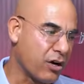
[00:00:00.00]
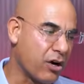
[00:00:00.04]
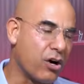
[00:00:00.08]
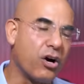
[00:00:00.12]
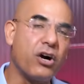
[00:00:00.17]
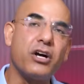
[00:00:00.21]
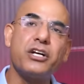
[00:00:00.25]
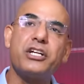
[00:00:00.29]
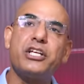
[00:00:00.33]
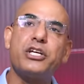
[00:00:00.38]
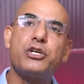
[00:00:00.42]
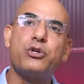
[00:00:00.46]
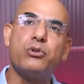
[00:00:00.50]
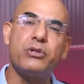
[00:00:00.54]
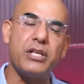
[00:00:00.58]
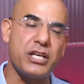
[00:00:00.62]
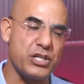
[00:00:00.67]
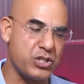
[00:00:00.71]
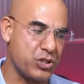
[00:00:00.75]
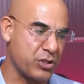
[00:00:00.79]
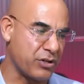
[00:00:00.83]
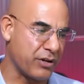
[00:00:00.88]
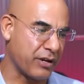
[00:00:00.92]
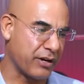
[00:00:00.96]

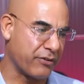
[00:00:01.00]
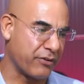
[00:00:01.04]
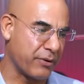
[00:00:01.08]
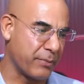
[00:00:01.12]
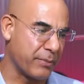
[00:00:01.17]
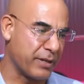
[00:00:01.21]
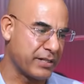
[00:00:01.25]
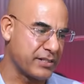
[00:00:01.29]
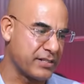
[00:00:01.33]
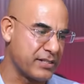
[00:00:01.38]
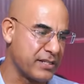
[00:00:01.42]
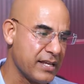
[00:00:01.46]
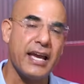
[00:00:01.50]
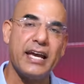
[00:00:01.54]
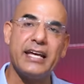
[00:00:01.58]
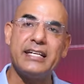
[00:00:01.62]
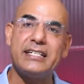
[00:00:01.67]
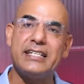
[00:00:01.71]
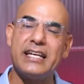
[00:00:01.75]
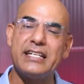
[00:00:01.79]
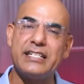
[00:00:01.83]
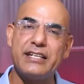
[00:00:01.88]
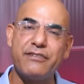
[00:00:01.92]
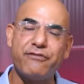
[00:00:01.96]
Articulation agreements.
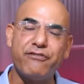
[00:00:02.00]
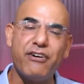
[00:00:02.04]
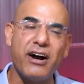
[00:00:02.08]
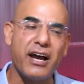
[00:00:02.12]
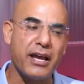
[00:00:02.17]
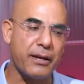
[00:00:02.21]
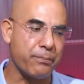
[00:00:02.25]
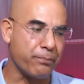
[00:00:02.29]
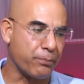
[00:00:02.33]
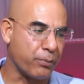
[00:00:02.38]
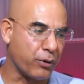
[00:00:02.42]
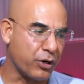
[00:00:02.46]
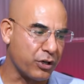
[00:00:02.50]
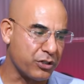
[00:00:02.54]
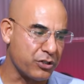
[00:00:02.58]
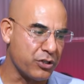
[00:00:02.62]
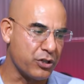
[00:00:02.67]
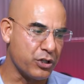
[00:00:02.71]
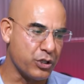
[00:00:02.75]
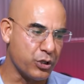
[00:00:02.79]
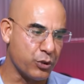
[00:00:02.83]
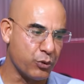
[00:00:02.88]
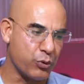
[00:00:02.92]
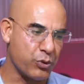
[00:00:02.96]
Identify partner
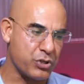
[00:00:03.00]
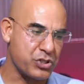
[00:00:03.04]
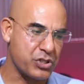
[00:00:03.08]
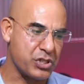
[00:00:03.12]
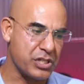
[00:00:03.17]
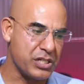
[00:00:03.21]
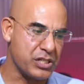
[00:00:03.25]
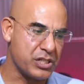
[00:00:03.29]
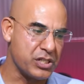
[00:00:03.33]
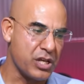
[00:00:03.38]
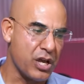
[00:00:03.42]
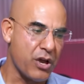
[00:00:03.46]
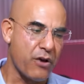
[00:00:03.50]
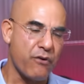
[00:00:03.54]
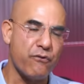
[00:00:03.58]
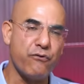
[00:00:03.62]
universities